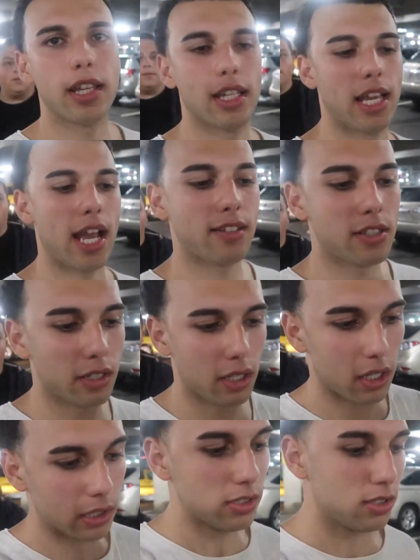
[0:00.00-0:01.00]
like cats and
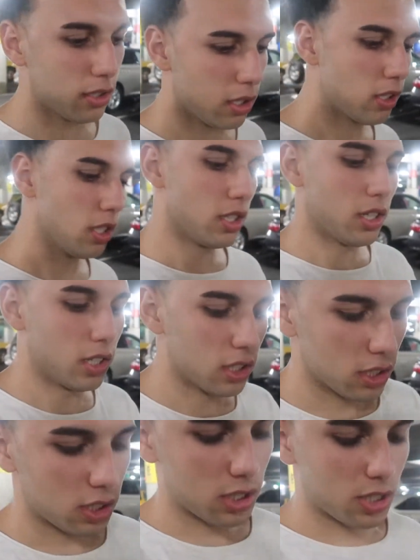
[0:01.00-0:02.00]
dogs. Fucking
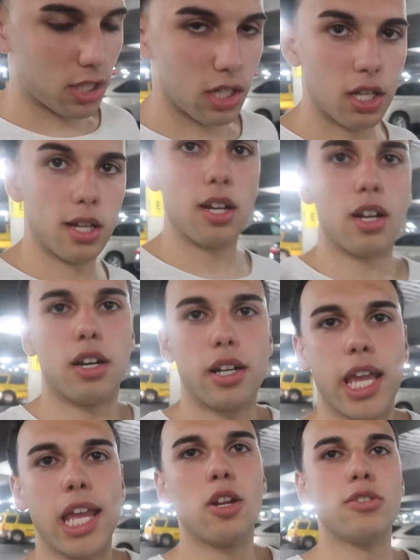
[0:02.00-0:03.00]
Hurricane Jose. Hurricane